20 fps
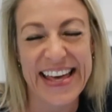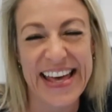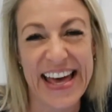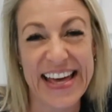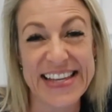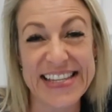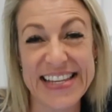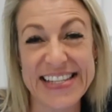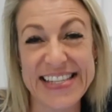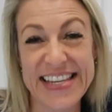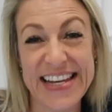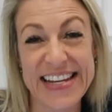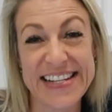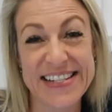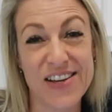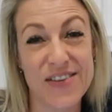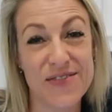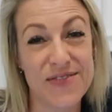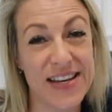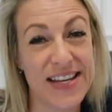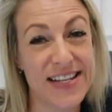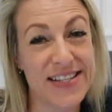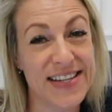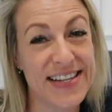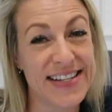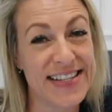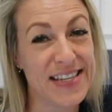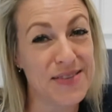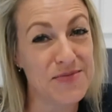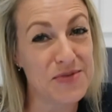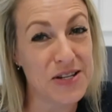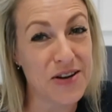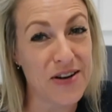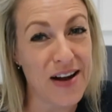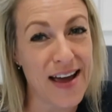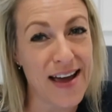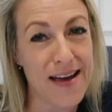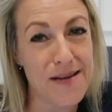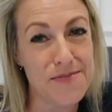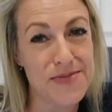As I said, don't forget to hit
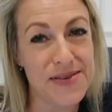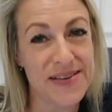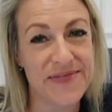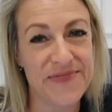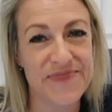subscribe.